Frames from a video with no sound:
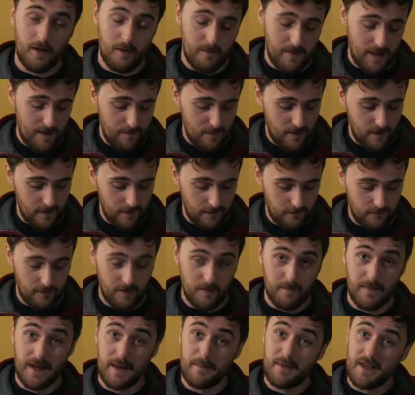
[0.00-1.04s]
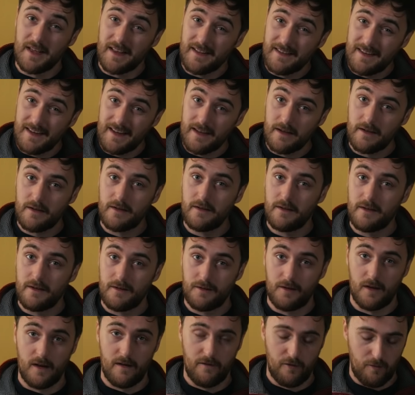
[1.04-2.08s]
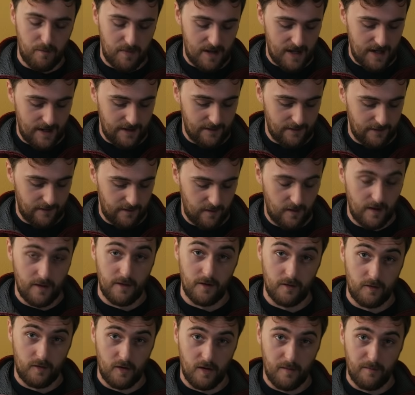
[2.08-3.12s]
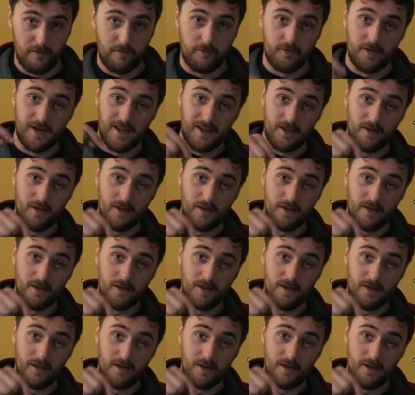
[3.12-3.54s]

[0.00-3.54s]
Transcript: Maybe I was wrong. Maybe it did deserve a place in the top 3.